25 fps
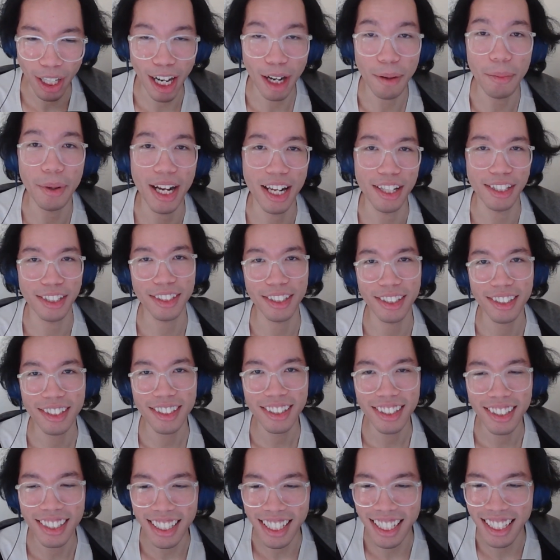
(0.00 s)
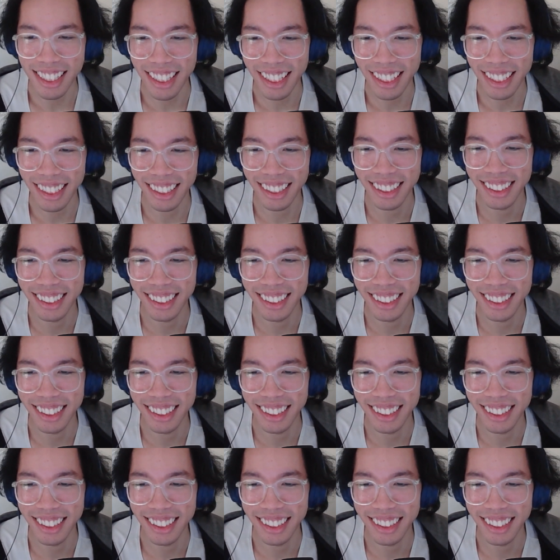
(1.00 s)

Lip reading: I'm hesitant is that